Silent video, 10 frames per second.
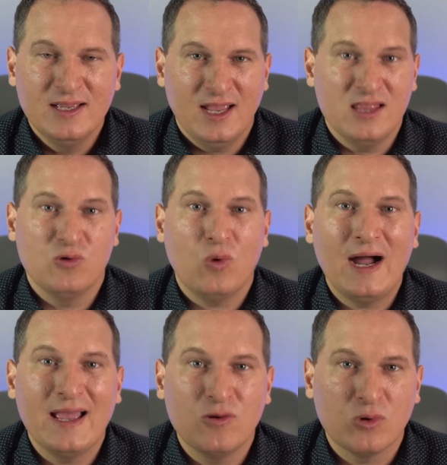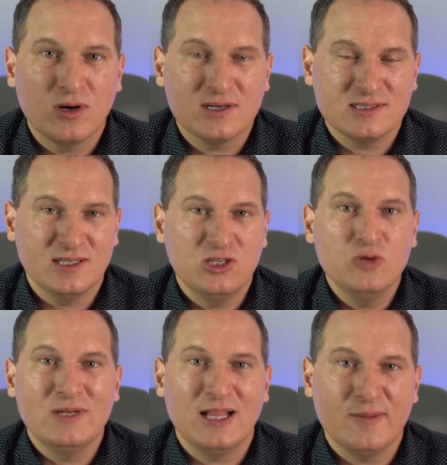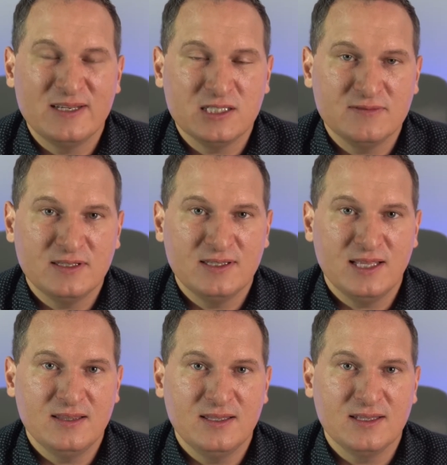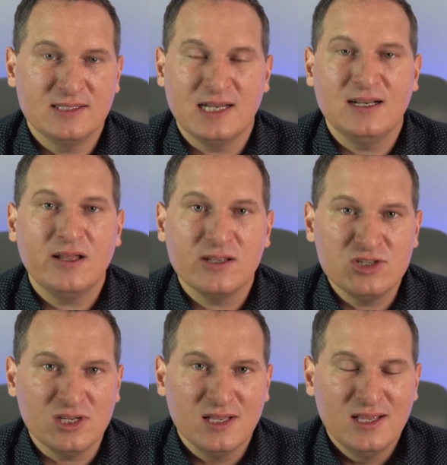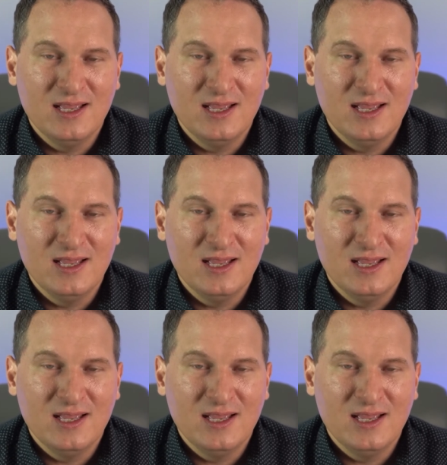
and the why it works and the human element of it than the technology.